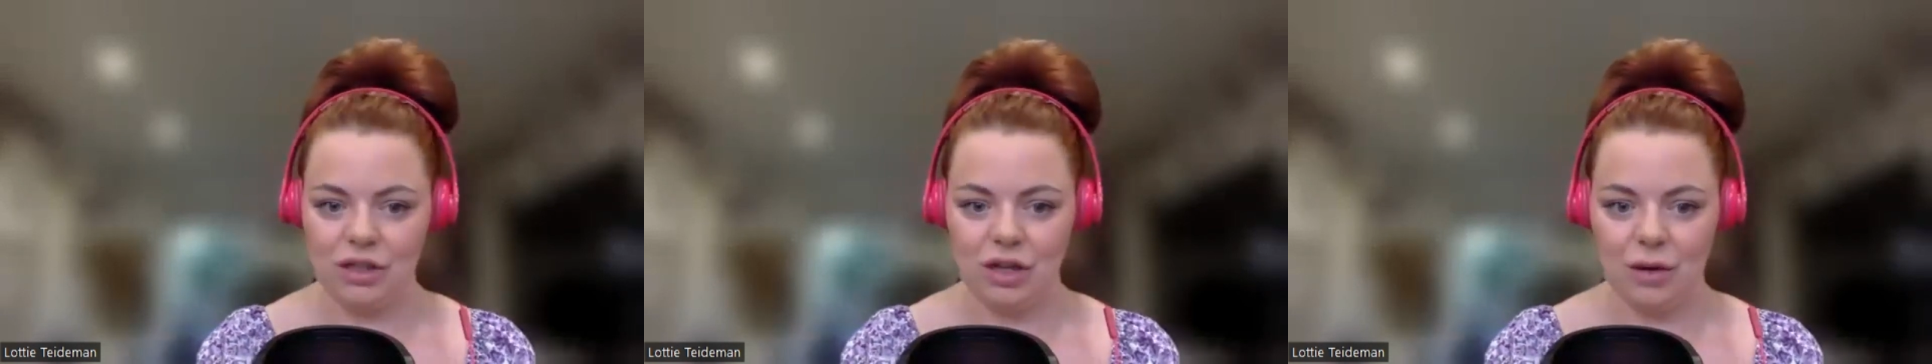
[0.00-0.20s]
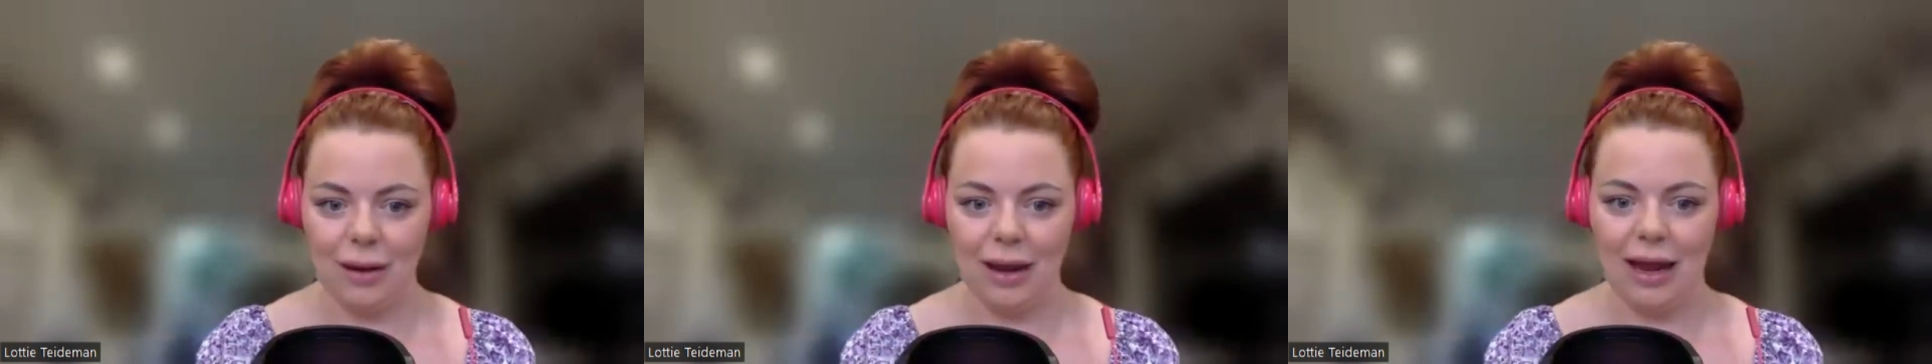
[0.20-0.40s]

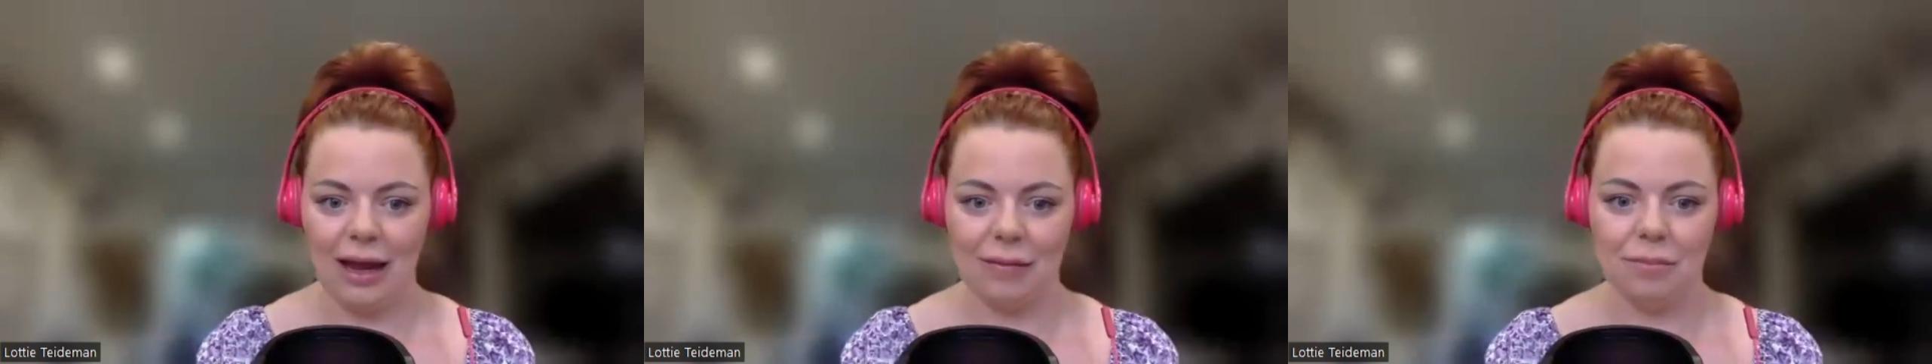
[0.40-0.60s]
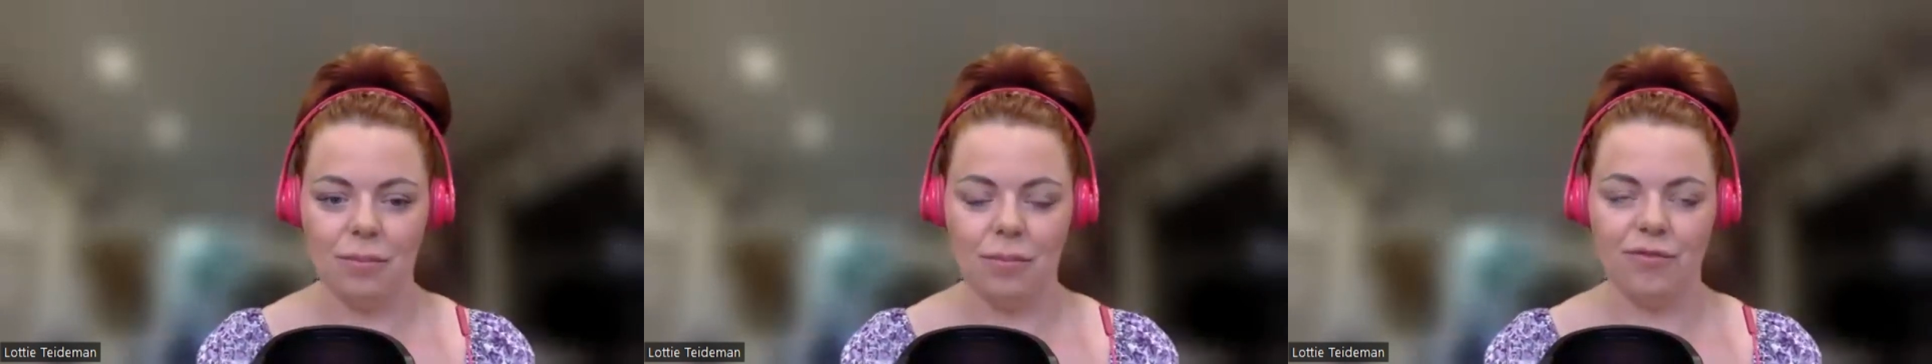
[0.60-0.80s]
do it
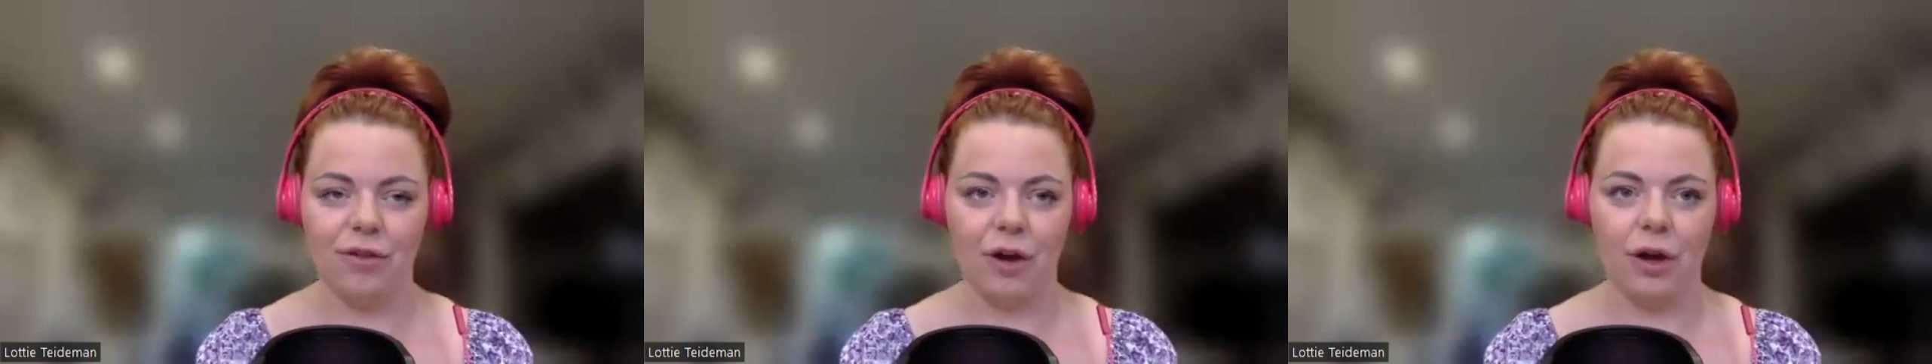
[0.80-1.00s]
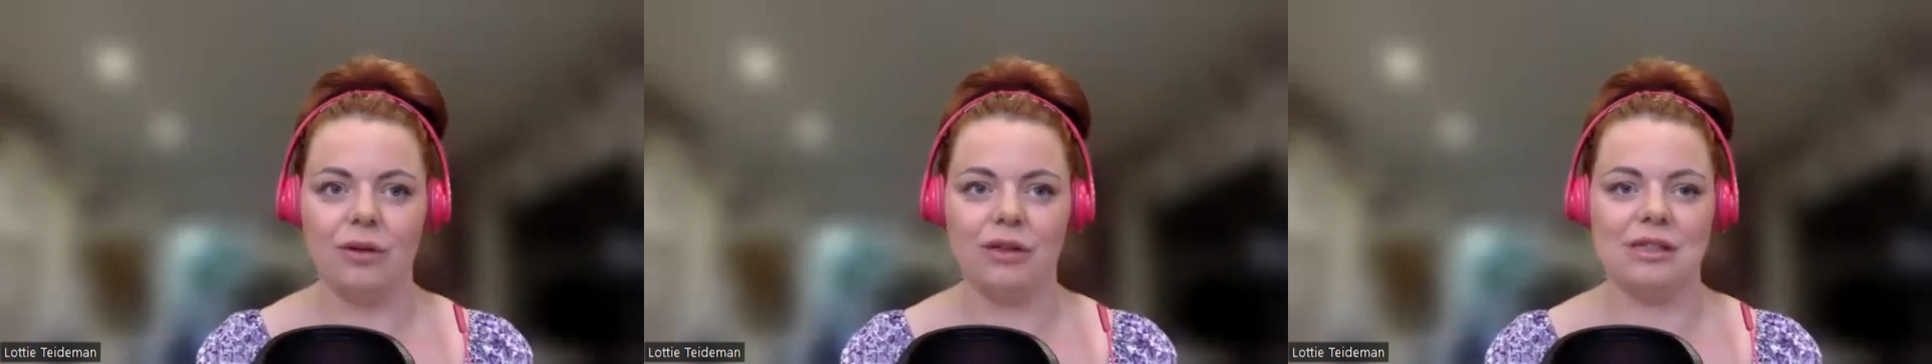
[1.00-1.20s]
and
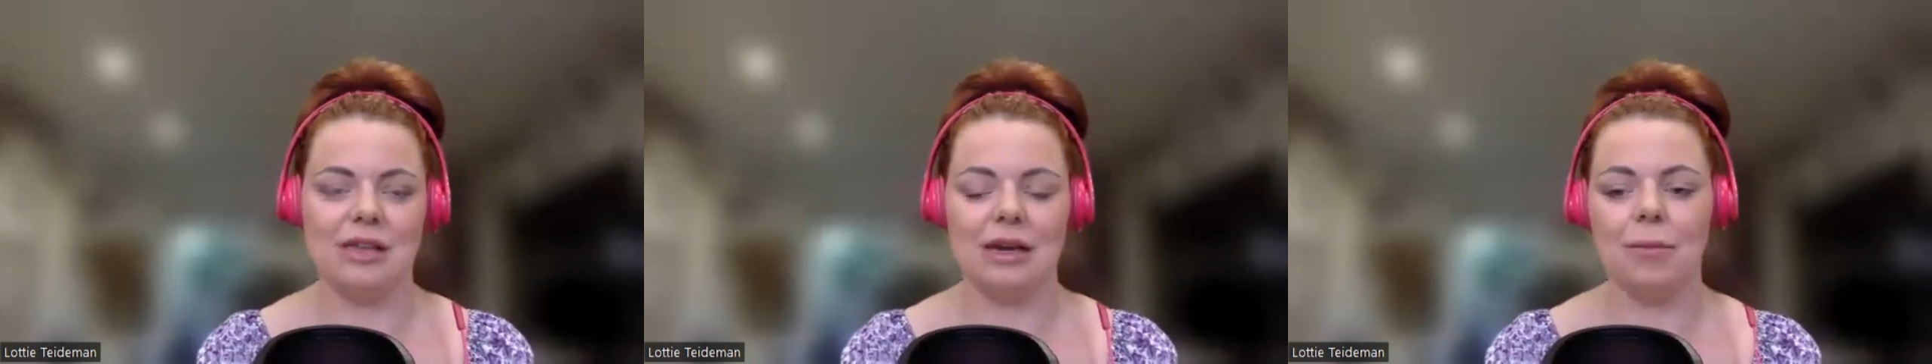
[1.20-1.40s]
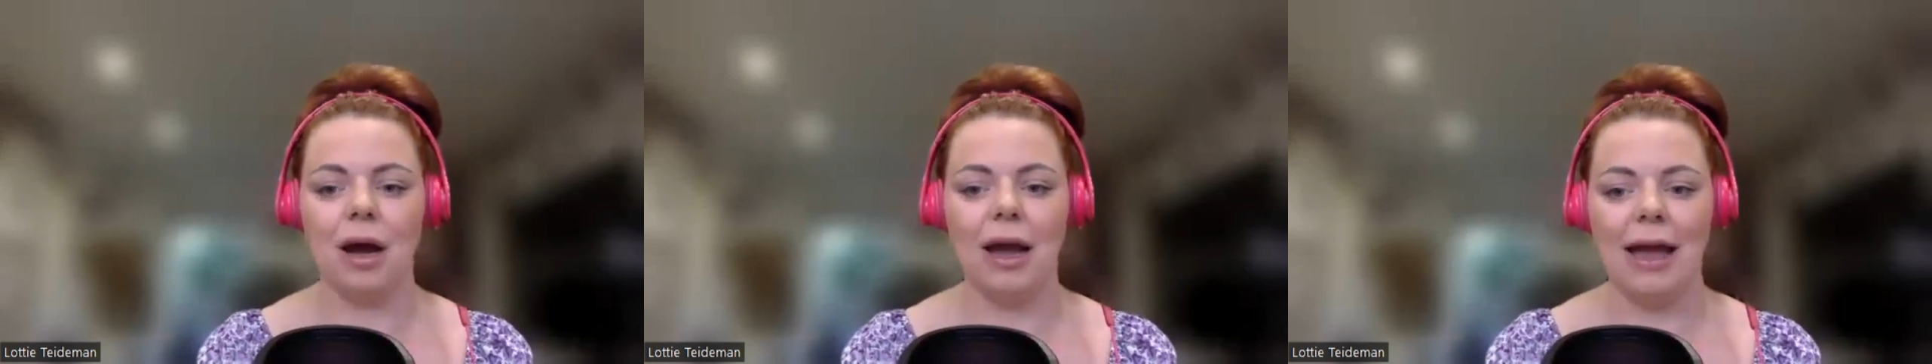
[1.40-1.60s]

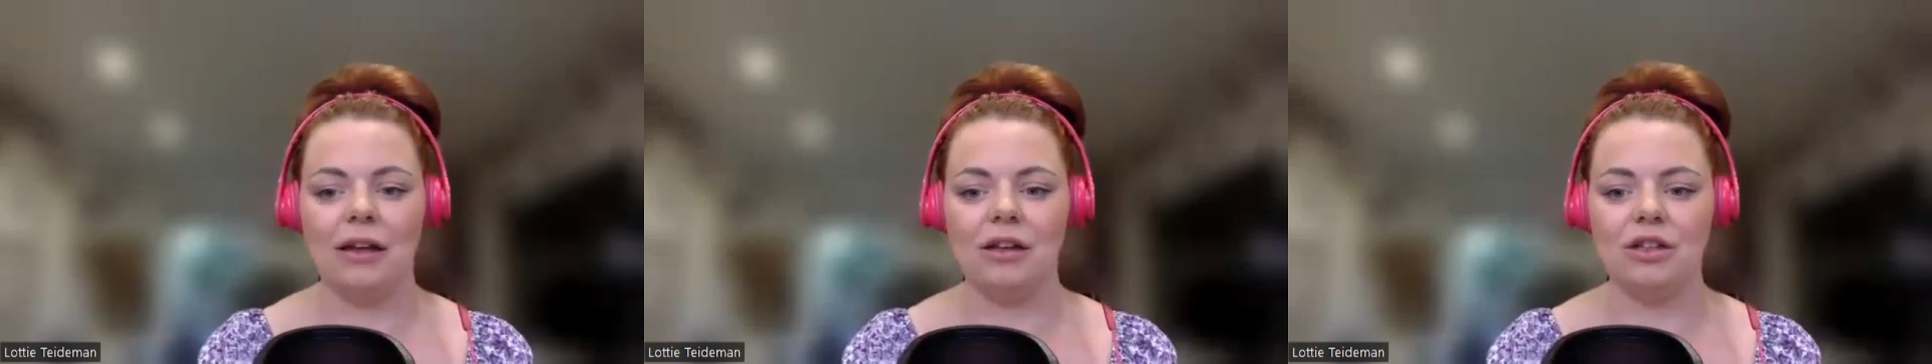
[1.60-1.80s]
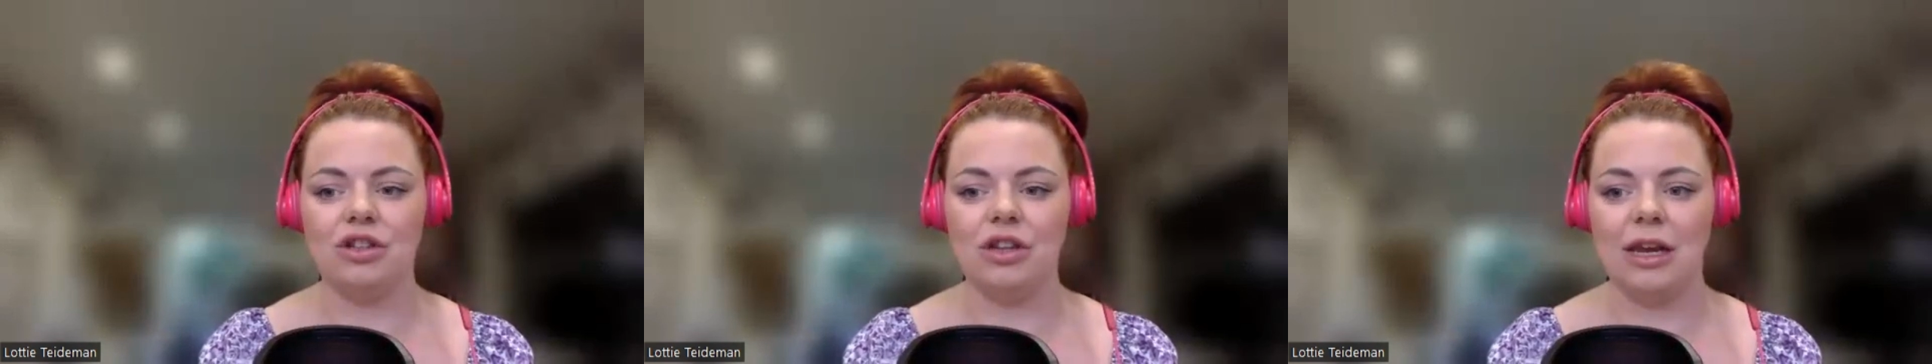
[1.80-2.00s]
focusing my
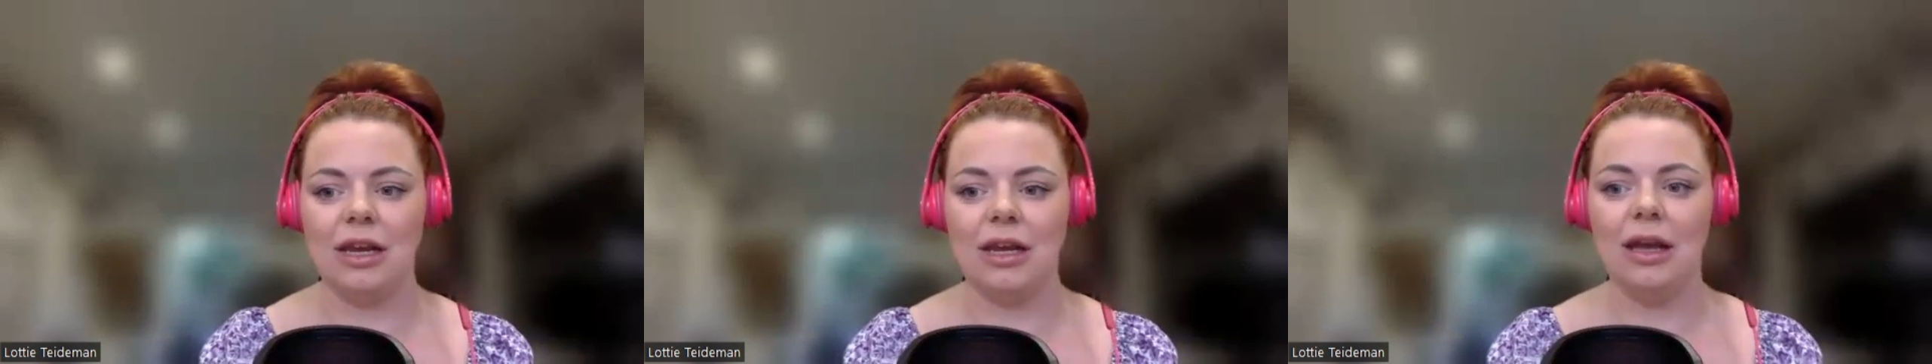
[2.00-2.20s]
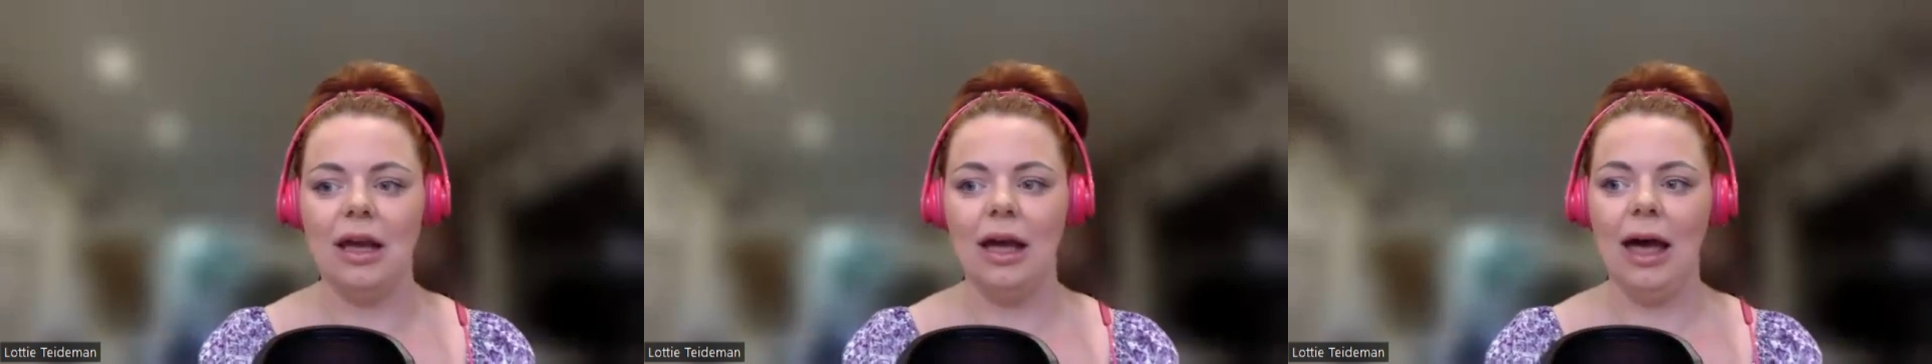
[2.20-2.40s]

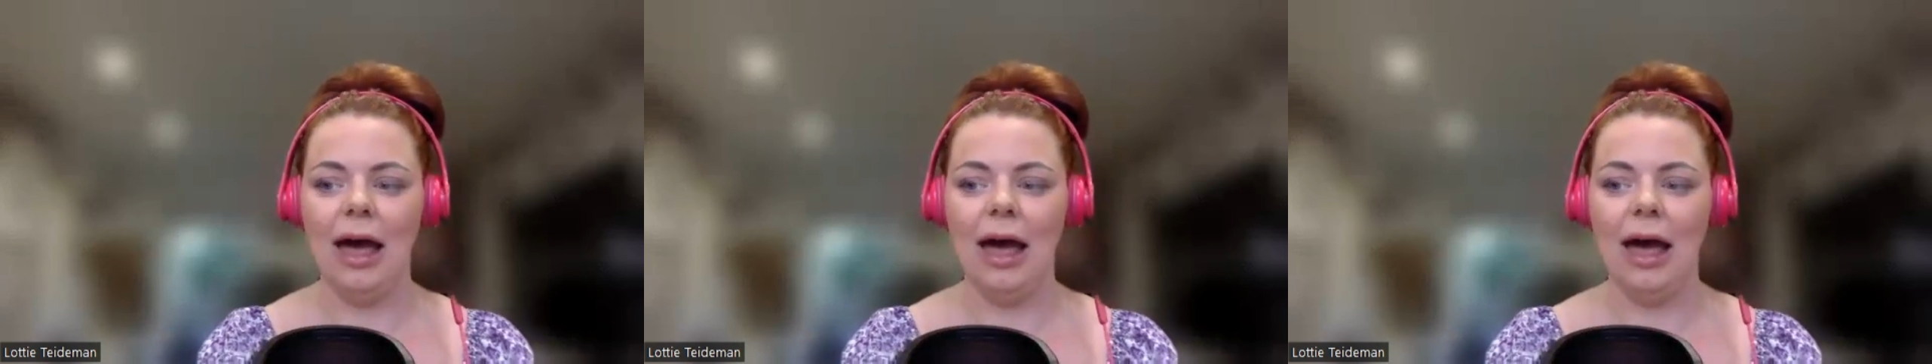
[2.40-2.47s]
energy